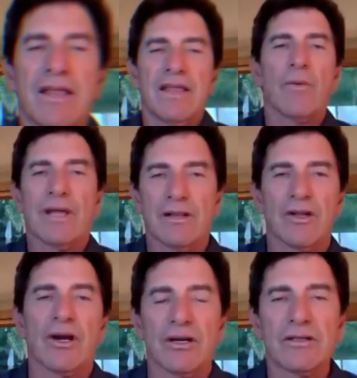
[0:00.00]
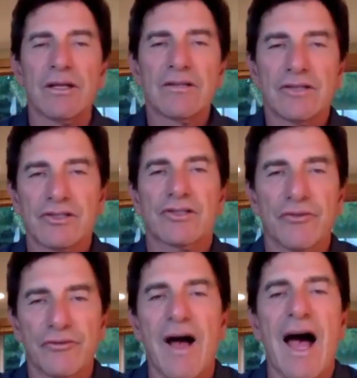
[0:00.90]
that we learned to
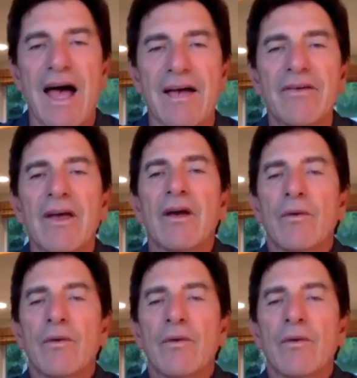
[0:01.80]
survive